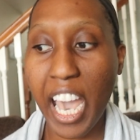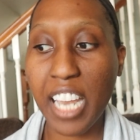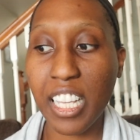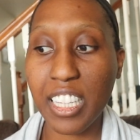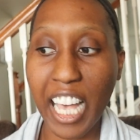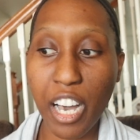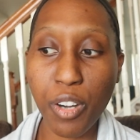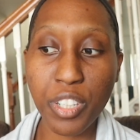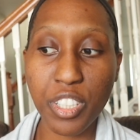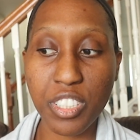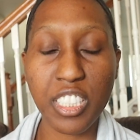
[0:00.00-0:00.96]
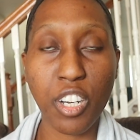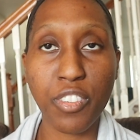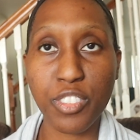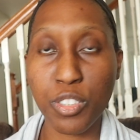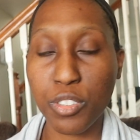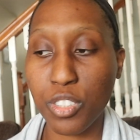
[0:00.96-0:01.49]
and allow
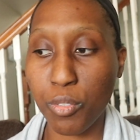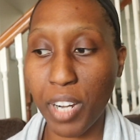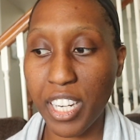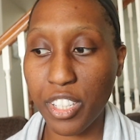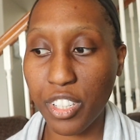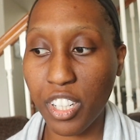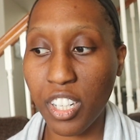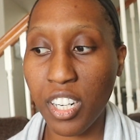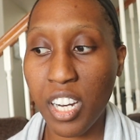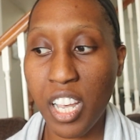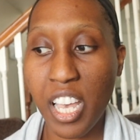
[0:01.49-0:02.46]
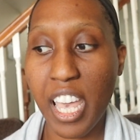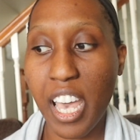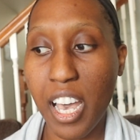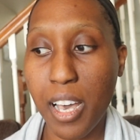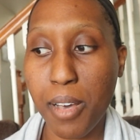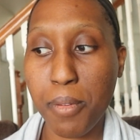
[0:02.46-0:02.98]
yourself to surrender
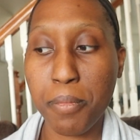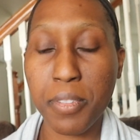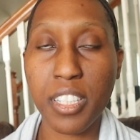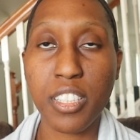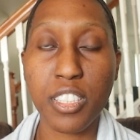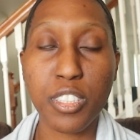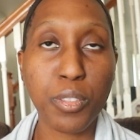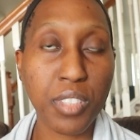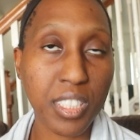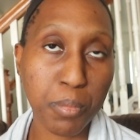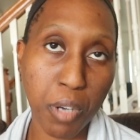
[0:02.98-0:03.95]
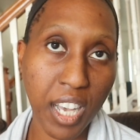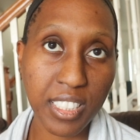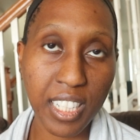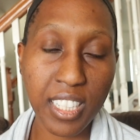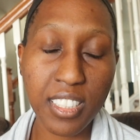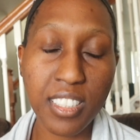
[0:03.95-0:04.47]
um, to this
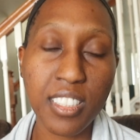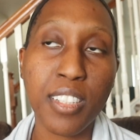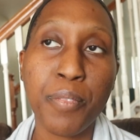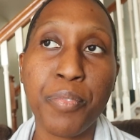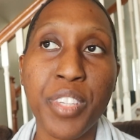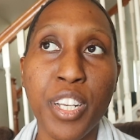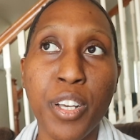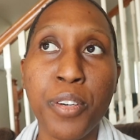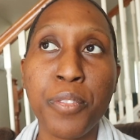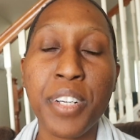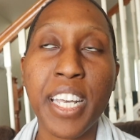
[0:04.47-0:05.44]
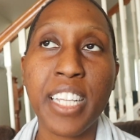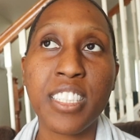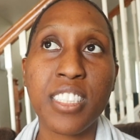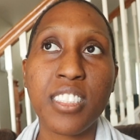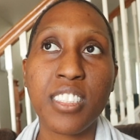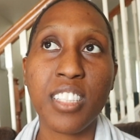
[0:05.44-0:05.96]
process, you know, and
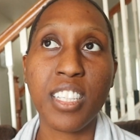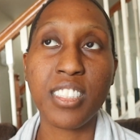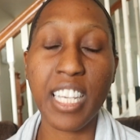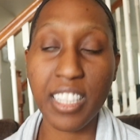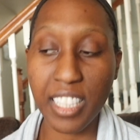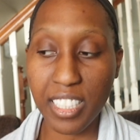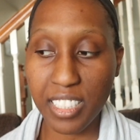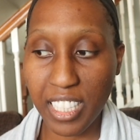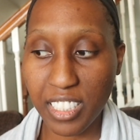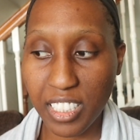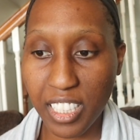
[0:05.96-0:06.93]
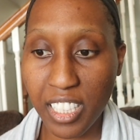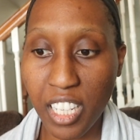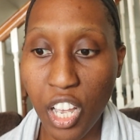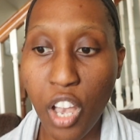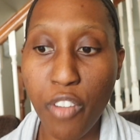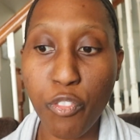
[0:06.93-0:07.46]
just set the intention
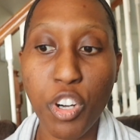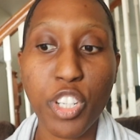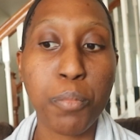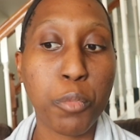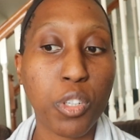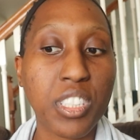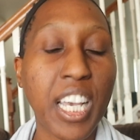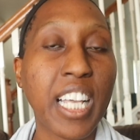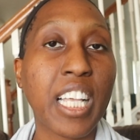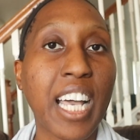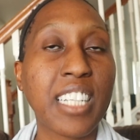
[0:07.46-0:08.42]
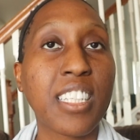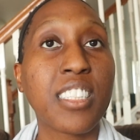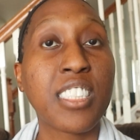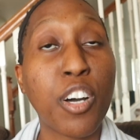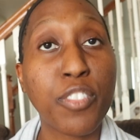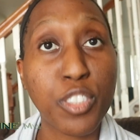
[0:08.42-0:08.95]
for your multi-galactic
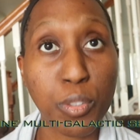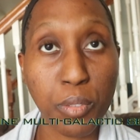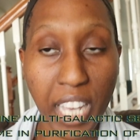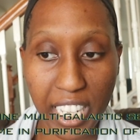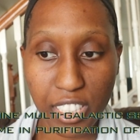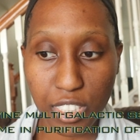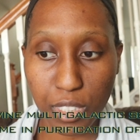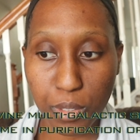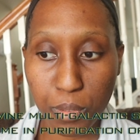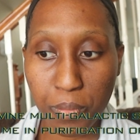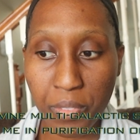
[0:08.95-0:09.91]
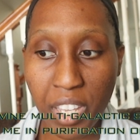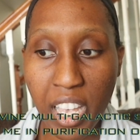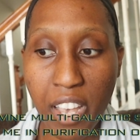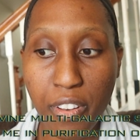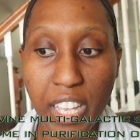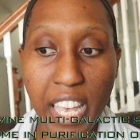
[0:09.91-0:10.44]
self to guide you.
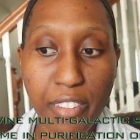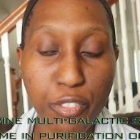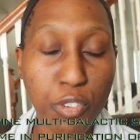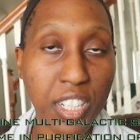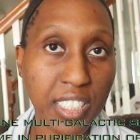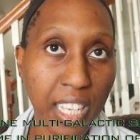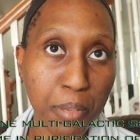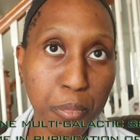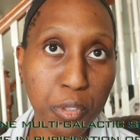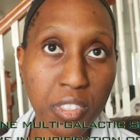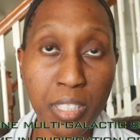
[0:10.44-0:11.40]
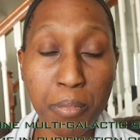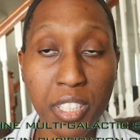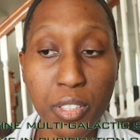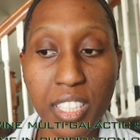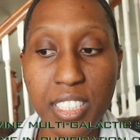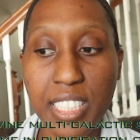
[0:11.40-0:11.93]
And for example, something
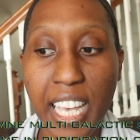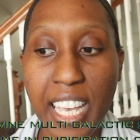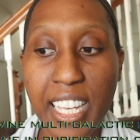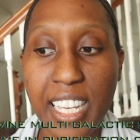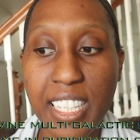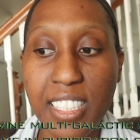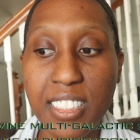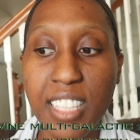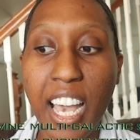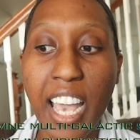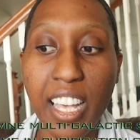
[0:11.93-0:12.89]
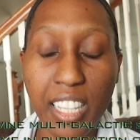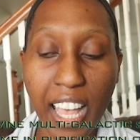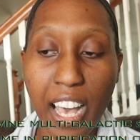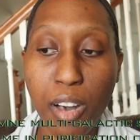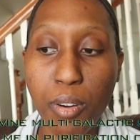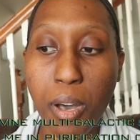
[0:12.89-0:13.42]
you can say is, I
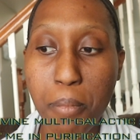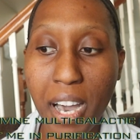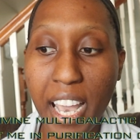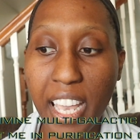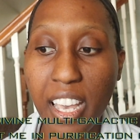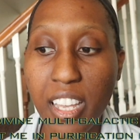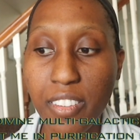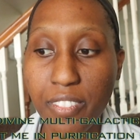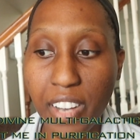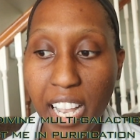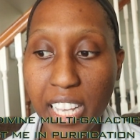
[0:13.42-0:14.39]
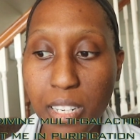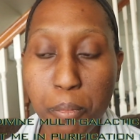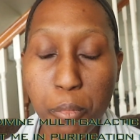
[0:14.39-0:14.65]
allow my divine